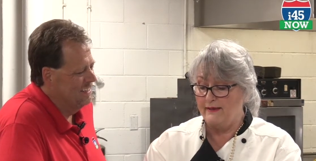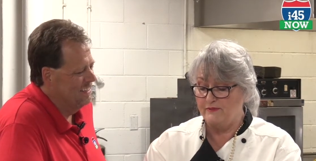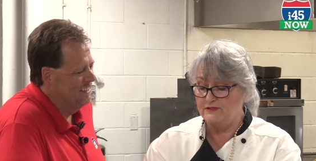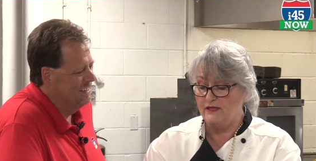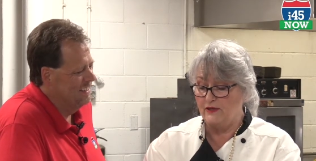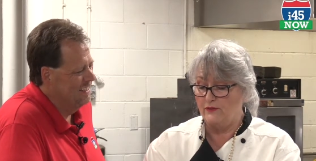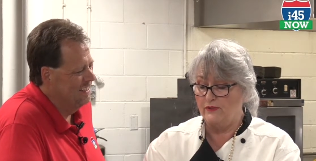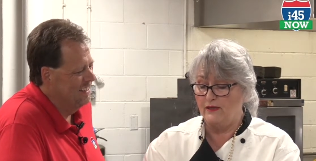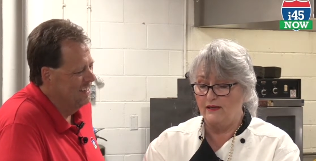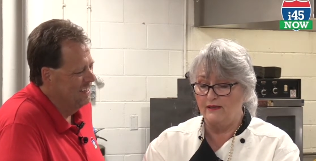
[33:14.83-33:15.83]
Speaker 1: episode.
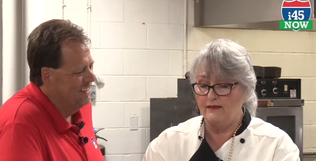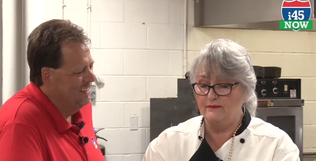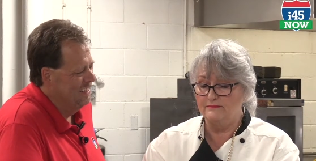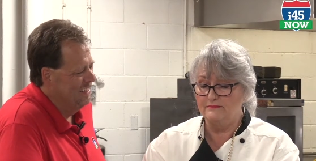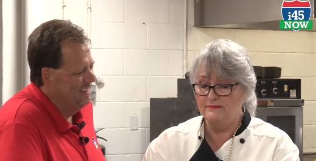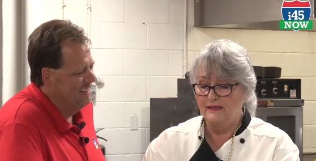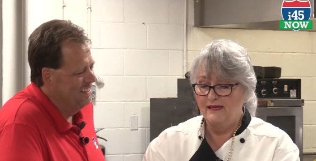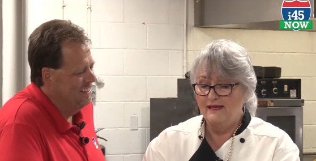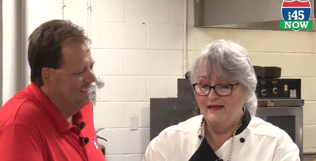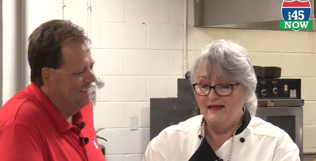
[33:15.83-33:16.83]
Uh,
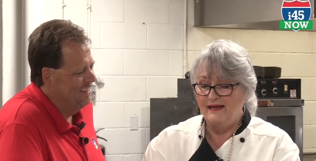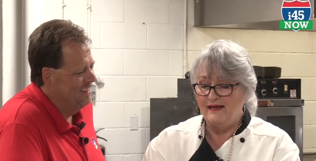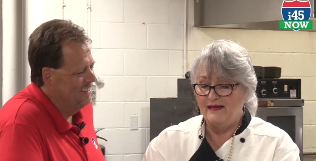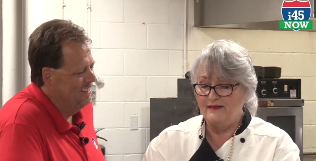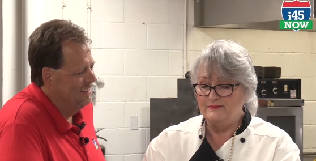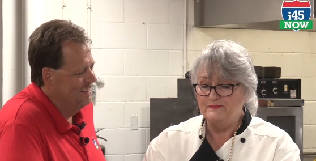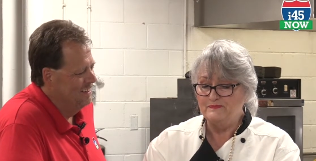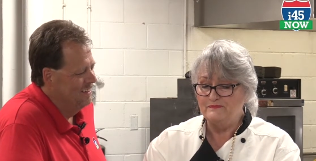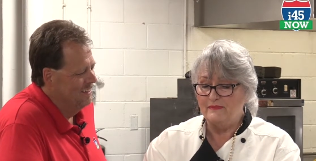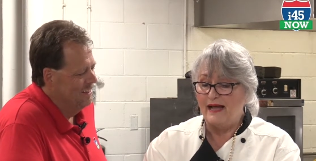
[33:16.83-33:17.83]

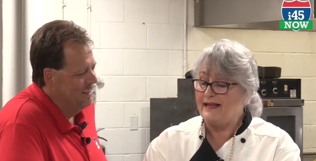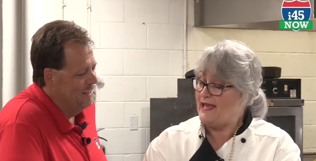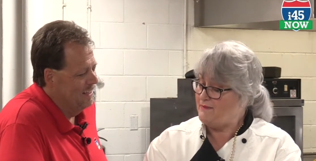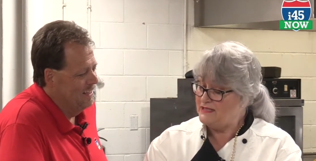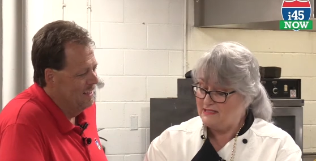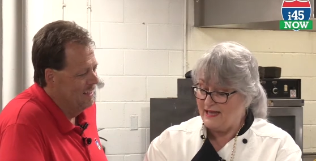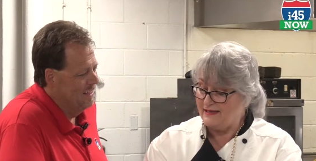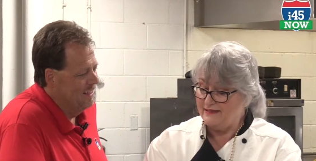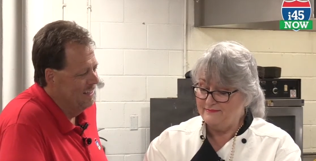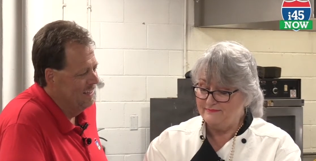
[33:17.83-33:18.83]
uh, I came in
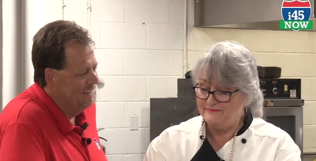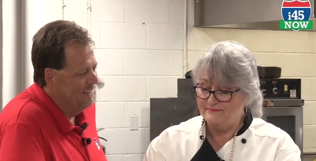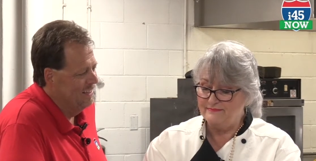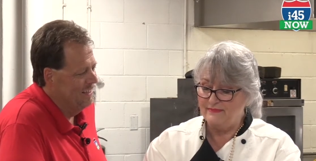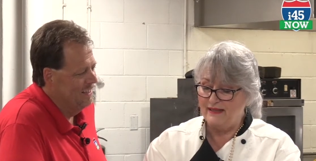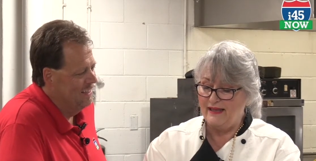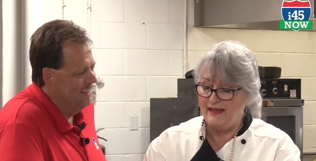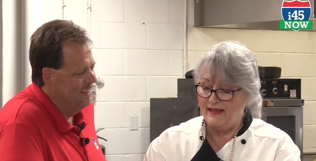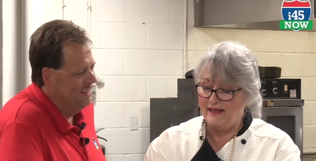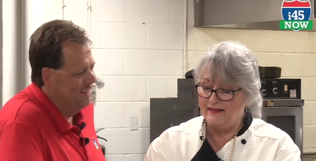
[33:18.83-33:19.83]
second,
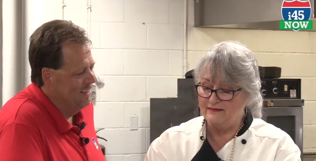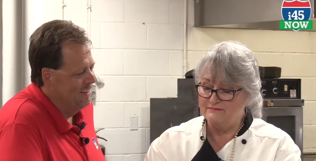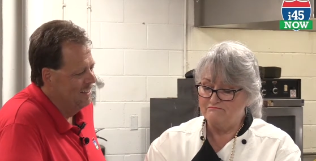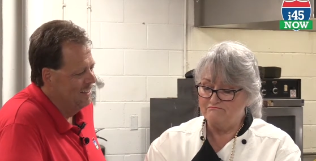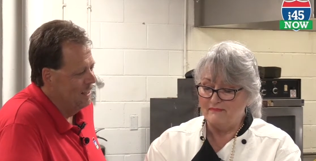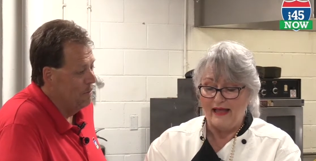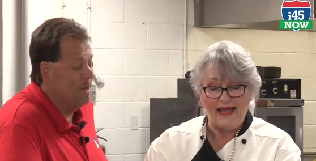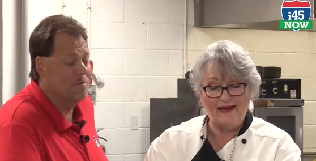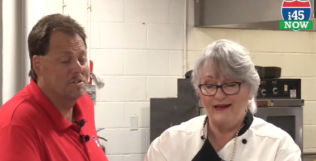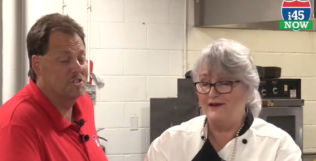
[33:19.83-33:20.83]
and
Speaker 2: I mean,
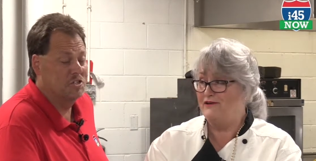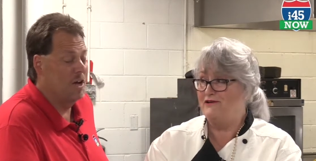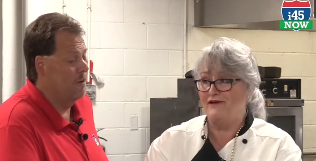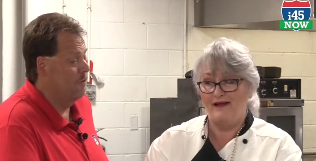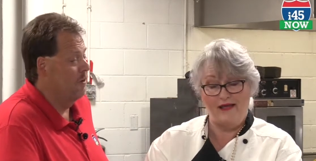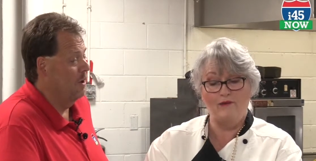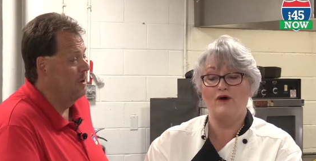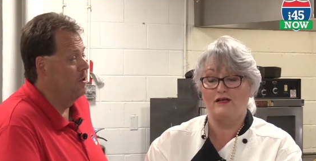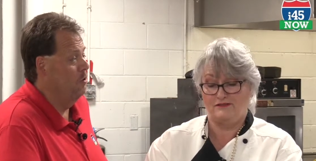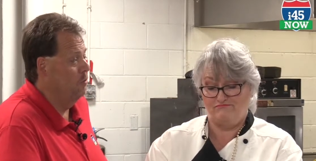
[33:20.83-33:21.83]
that was I um, tough. I, I,
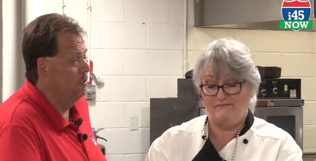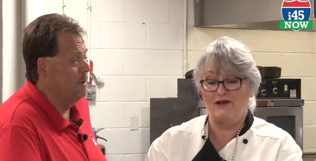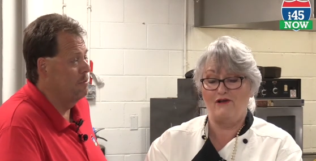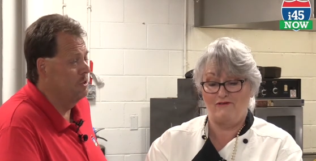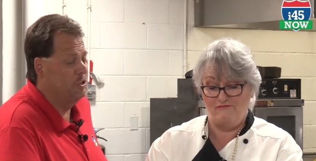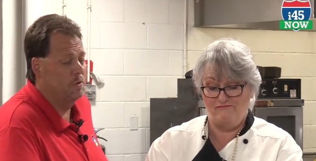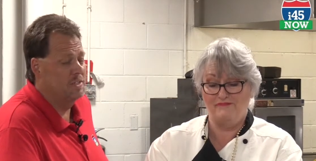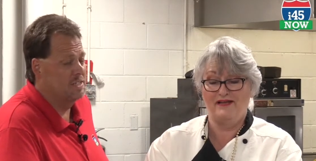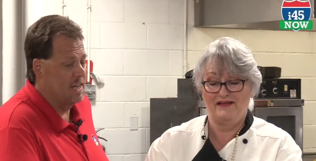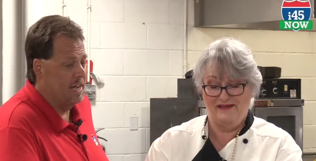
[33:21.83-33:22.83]
mean, you they put you
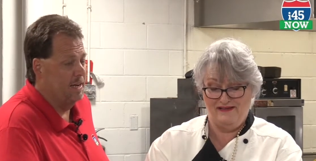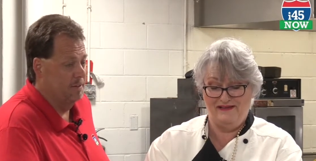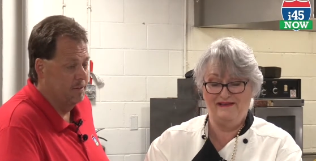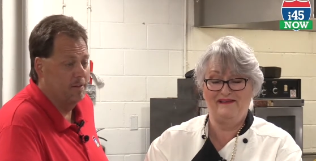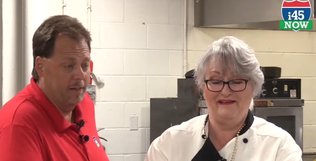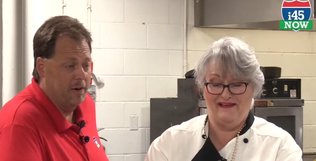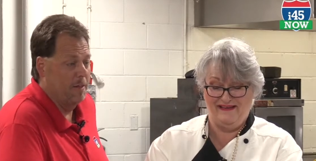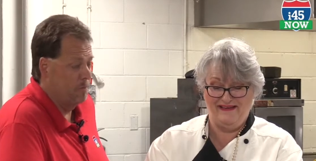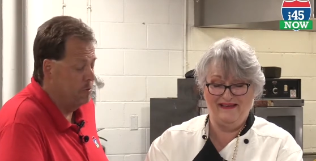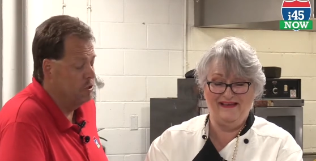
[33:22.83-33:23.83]
inside
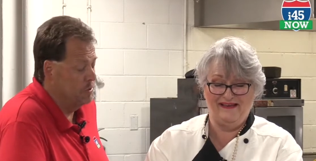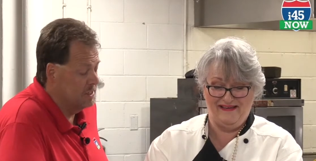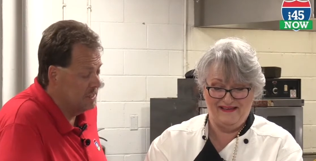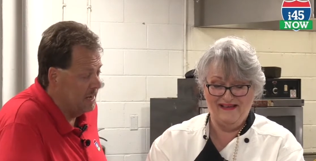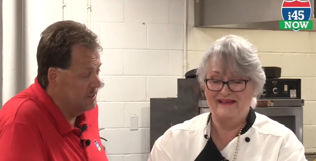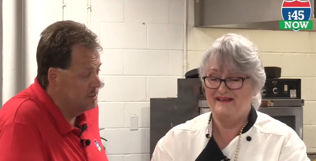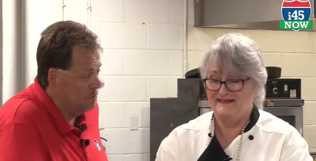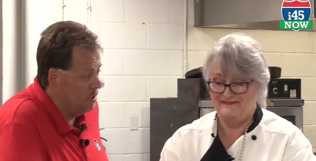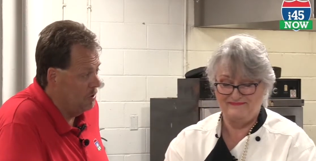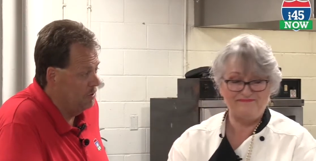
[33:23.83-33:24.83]
uh, put you inside a
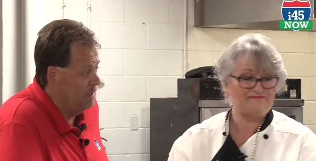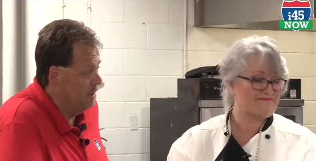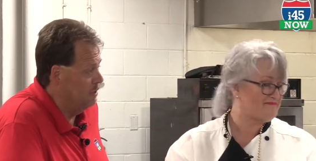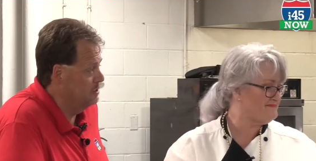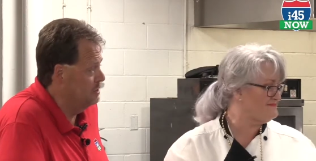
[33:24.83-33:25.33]
small yellow